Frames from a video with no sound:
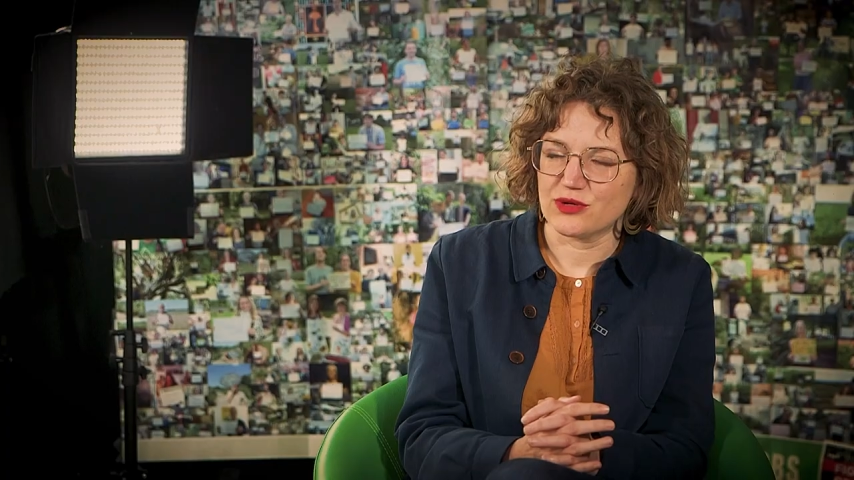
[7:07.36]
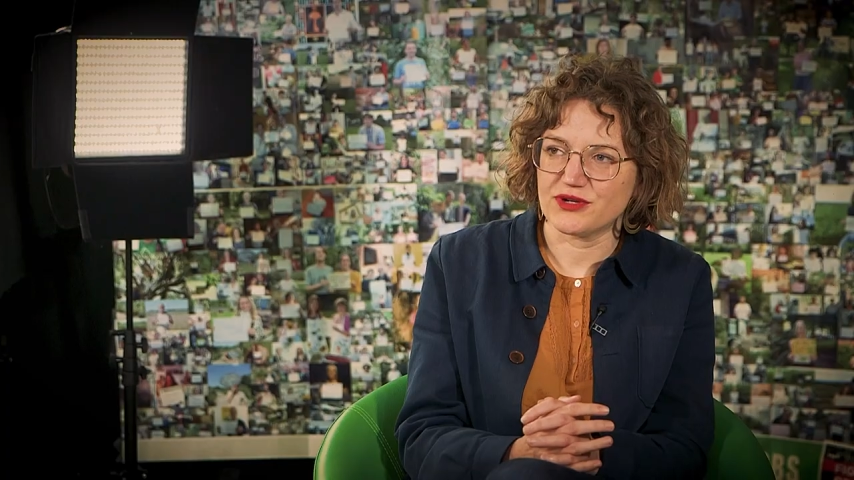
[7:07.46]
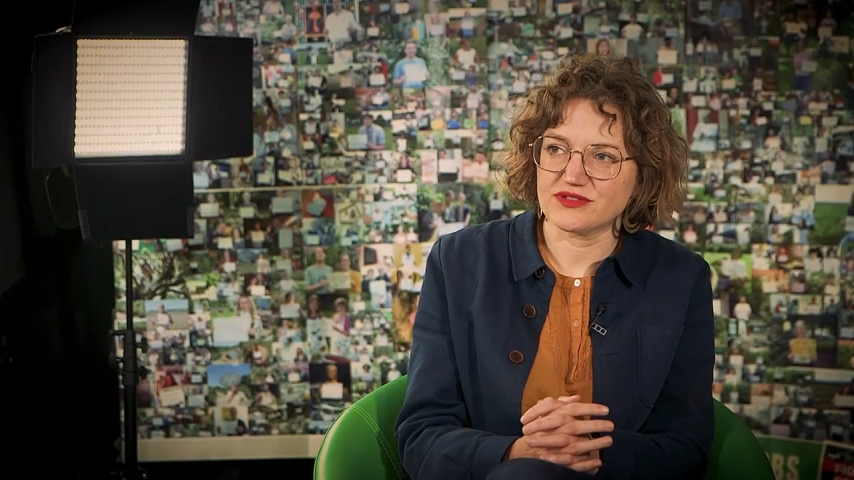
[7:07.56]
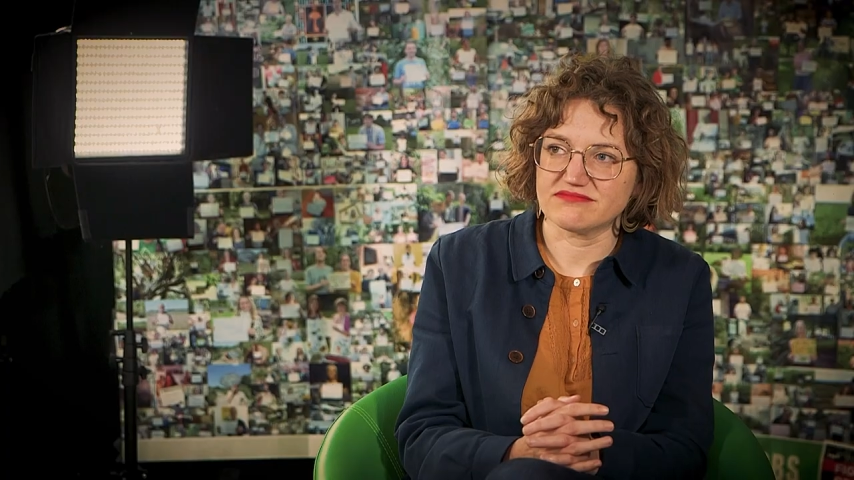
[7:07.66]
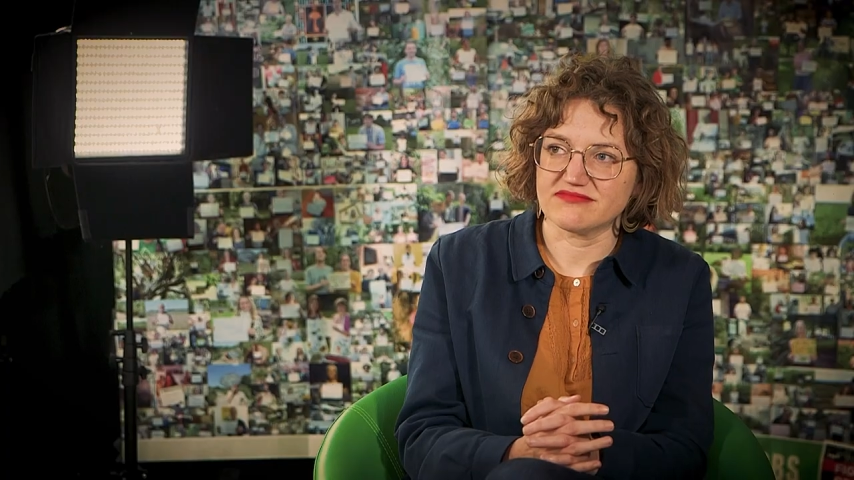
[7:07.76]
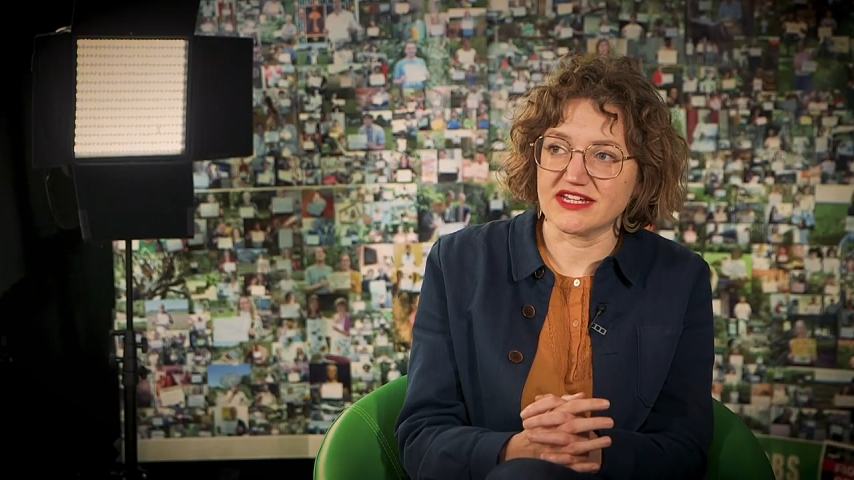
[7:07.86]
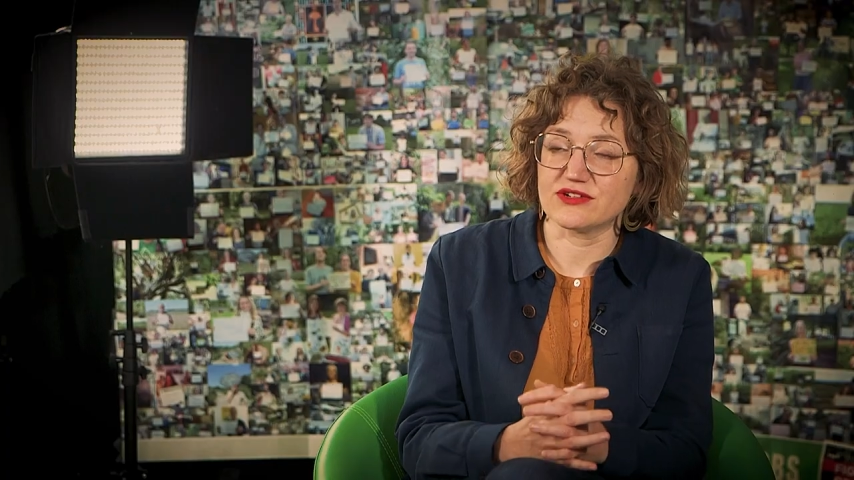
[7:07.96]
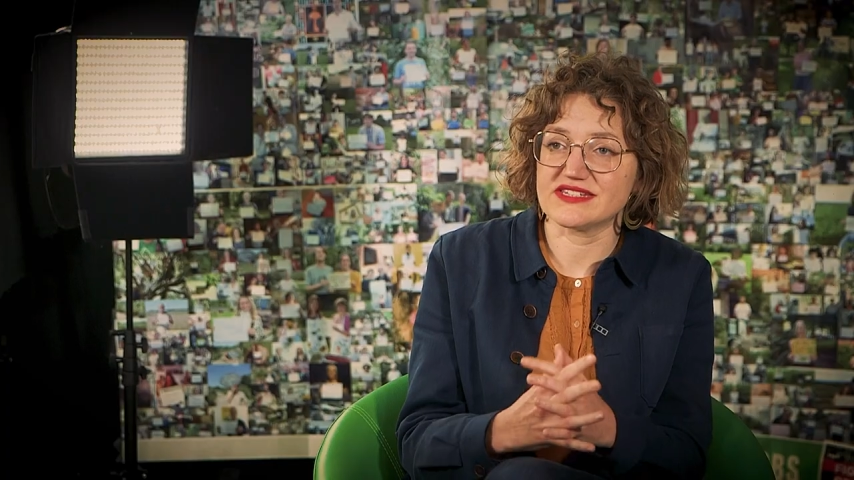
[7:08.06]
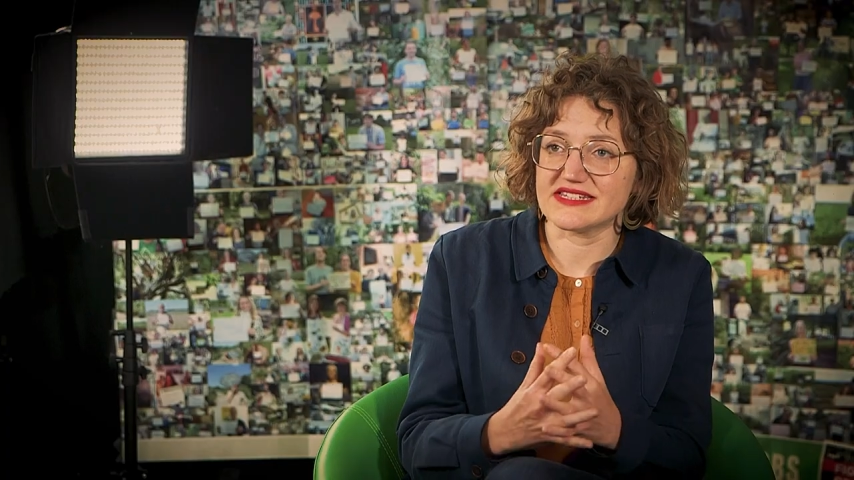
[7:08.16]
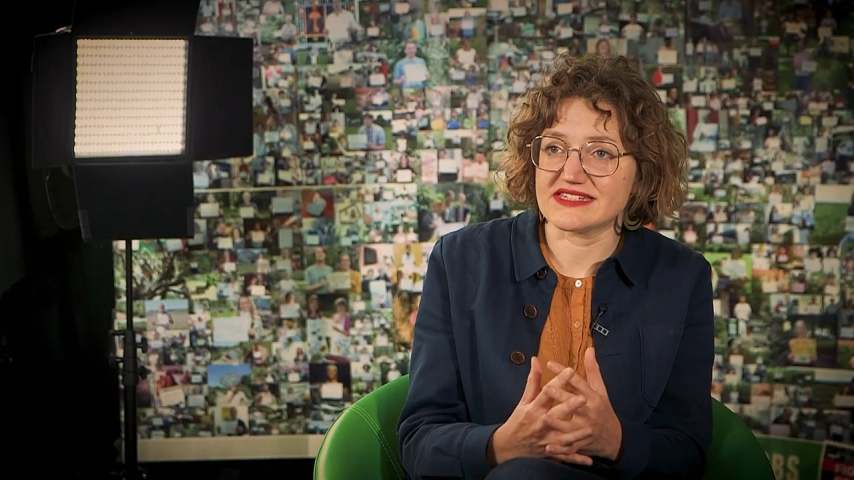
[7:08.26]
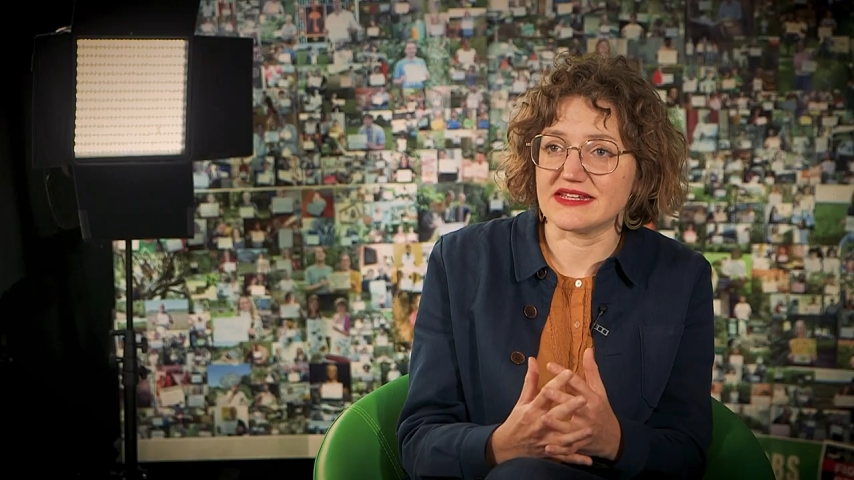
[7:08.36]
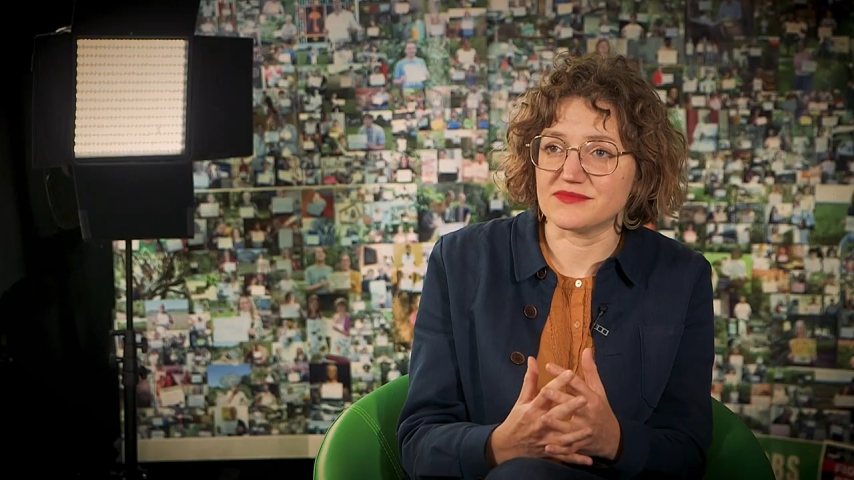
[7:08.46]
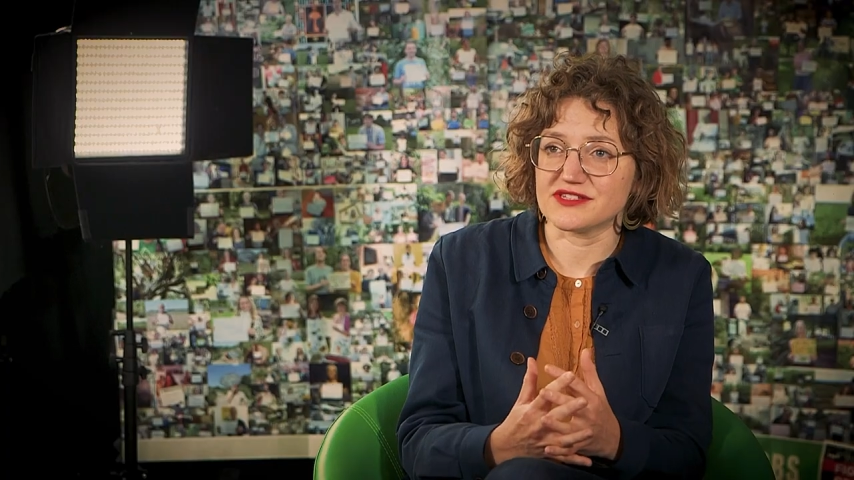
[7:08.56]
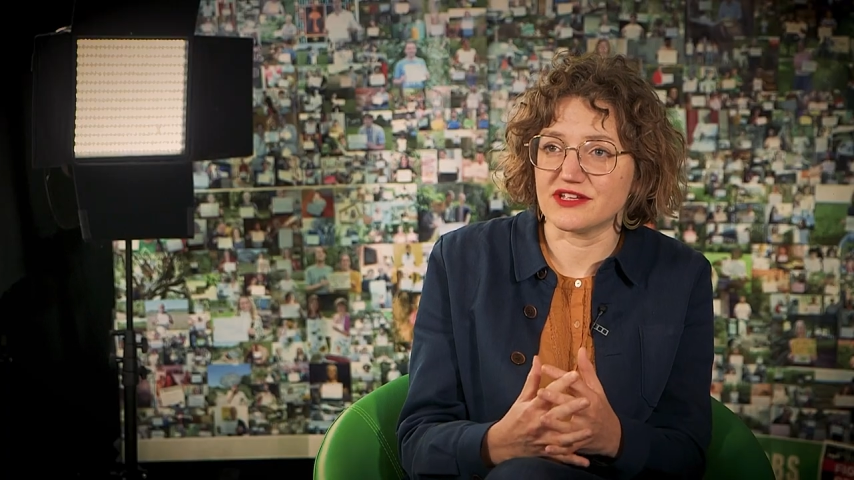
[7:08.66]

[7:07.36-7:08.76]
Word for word: about ecosystems